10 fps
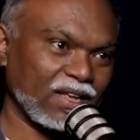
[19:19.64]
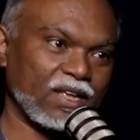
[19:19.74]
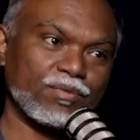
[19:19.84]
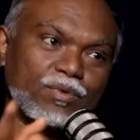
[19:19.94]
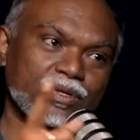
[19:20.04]

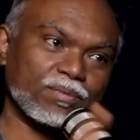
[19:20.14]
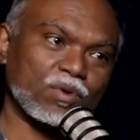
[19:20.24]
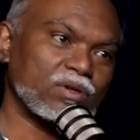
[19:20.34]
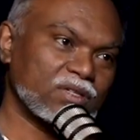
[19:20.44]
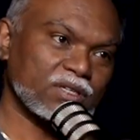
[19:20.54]
If you
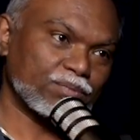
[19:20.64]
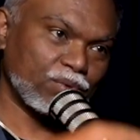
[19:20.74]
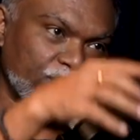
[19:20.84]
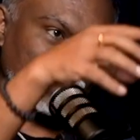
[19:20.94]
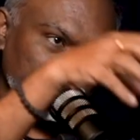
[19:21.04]
subconscious
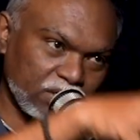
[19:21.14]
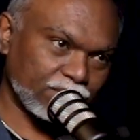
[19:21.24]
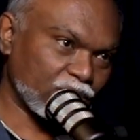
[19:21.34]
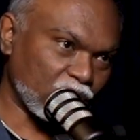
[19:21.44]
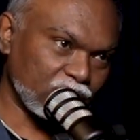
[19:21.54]
put
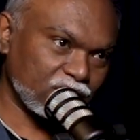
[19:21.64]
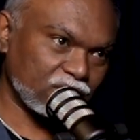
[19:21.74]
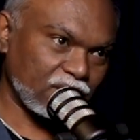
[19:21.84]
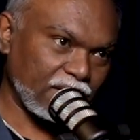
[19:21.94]
positive thoughts